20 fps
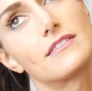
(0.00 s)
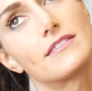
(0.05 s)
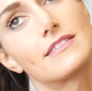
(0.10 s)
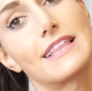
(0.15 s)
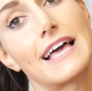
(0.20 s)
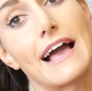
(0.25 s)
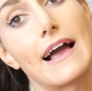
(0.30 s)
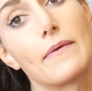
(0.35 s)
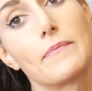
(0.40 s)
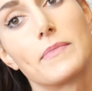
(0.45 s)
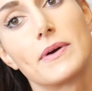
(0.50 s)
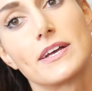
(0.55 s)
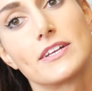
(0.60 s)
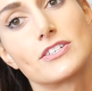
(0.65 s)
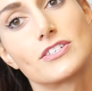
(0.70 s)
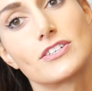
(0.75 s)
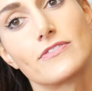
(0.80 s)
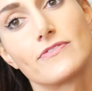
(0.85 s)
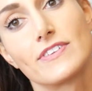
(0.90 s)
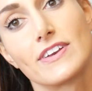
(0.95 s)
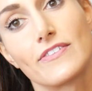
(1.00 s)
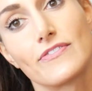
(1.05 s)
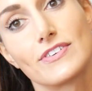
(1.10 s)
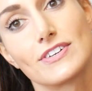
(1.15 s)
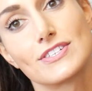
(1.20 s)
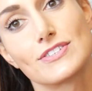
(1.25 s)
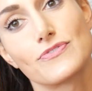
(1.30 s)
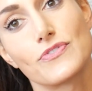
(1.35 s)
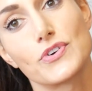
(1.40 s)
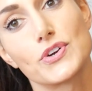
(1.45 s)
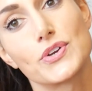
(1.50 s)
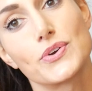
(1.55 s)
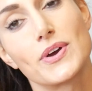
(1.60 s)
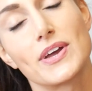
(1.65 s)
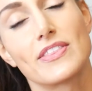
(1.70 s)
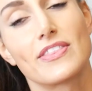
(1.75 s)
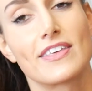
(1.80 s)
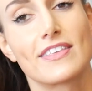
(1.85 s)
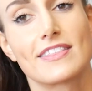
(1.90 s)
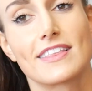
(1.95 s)
that much of a difference for you.
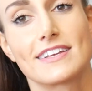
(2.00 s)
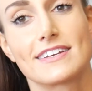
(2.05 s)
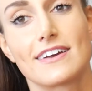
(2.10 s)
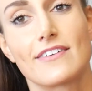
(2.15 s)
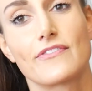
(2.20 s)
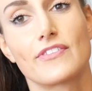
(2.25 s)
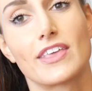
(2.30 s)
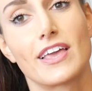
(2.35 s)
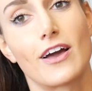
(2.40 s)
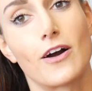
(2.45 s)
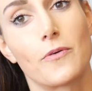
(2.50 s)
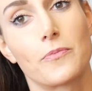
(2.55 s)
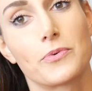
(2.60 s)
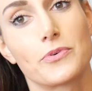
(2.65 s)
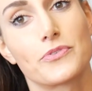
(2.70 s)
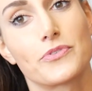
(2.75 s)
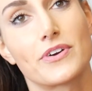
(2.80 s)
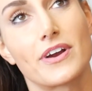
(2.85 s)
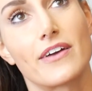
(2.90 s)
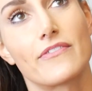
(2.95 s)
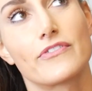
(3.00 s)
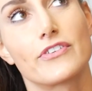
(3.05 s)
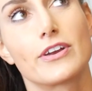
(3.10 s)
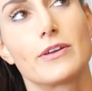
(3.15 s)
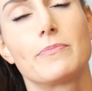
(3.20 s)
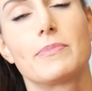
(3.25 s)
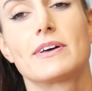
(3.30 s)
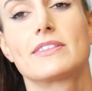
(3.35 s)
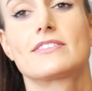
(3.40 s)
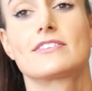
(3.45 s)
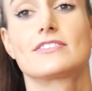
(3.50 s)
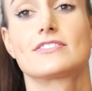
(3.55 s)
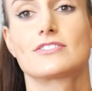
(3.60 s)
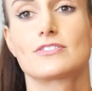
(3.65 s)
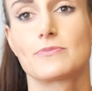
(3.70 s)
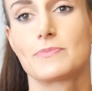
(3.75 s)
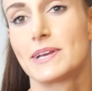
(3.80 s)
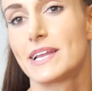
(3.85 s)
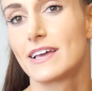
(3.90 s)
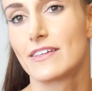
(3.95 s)
I think they definitely help with recovery, but there's
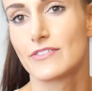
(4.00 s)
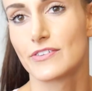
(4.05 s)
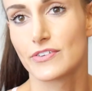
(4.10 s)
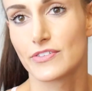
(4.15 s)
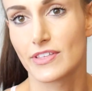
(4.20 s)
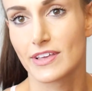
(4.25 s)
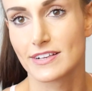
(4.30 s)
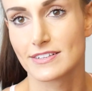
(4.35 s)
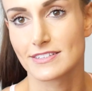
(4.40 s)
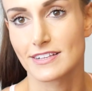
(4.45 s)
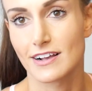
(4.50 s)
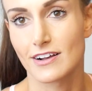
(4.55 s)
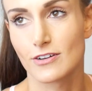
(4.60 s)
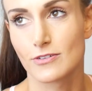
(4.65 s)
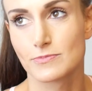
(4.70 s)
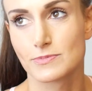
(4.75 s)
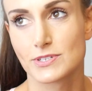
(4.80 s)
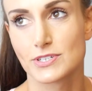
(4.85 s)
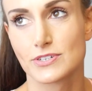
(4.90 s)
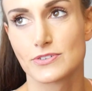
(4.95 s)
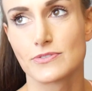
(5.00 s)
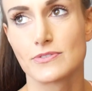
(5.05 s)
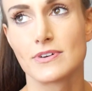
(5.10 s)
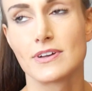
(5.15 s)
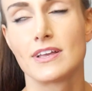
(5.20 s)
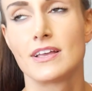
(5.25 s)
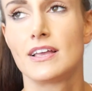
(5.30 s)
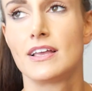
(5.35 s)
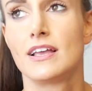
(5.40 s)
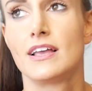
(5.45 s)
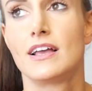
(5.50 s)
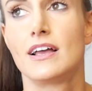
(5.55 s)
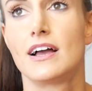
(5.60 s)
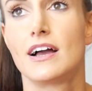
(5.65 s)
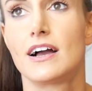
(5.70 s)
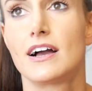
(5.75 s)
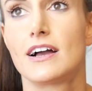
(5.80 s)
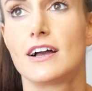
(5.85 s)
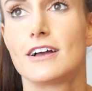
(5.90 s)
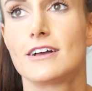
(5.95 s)
so many other things that help too.
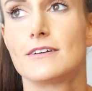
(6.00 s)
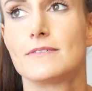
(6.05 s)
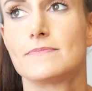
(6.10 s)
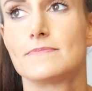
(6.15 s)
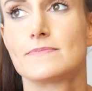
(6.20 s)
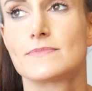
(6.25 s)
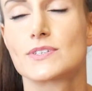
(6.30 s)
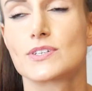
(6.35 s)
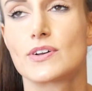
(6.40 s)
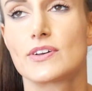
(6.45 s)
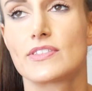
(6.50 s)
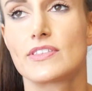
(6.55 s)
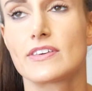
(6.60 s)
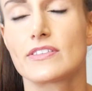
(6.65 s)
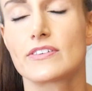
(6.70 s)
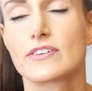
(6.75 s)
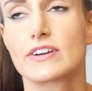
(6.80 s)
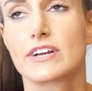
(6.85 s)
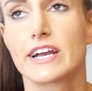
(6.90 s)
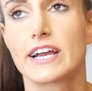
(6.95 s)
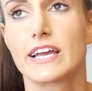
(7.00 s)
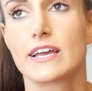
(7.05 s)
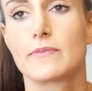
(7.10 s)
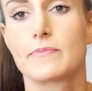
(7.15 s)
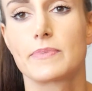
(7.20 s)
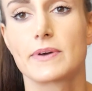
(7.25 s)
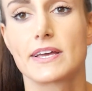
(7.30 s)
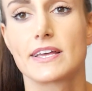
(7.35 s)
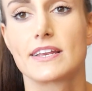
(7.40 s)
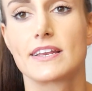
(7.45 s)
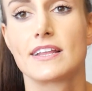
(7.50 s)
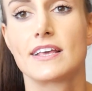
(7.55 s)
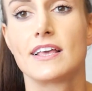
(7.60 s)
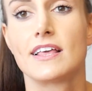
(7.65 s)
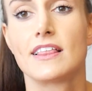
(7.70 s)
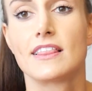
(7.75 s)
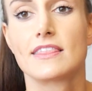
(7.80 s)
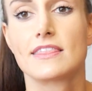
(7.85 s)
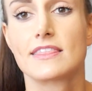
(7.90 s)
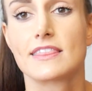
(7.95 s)
So I think they're great, but
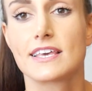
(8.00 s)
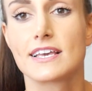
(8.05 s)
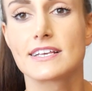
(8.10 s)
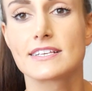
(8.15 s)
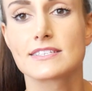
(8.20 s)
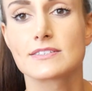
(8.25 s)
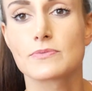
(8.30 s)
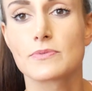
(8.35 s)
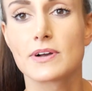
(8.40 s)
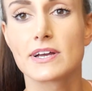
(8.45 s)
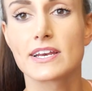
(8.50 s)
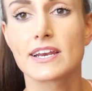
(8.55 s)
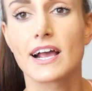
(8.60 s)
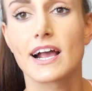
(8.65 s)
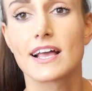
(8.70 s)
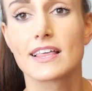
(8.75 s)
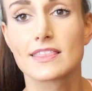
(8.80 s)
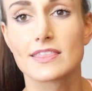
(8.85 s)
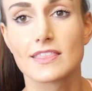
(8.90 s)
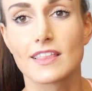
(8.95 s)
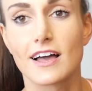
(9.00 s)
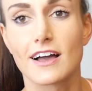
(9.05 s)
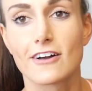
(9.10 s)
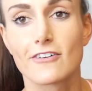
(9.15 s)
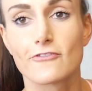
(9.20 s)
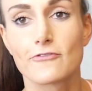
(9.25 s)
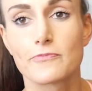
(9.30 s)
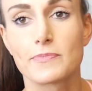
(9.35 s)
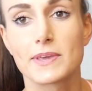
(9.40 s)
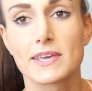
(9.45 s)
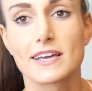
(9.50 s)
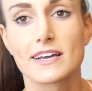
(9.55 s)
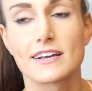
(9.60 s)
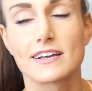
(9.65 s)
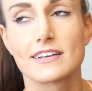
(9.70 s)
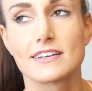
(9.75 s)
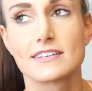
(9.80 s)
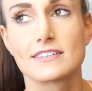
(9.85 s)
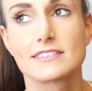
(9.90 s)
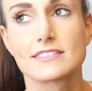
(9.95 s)
this one I love
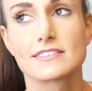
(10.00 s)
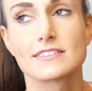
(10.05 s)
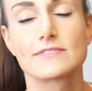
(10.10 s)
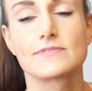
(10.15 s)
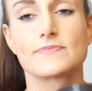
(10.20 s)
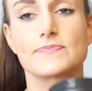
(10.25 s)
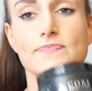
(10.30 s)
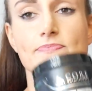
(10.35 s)
because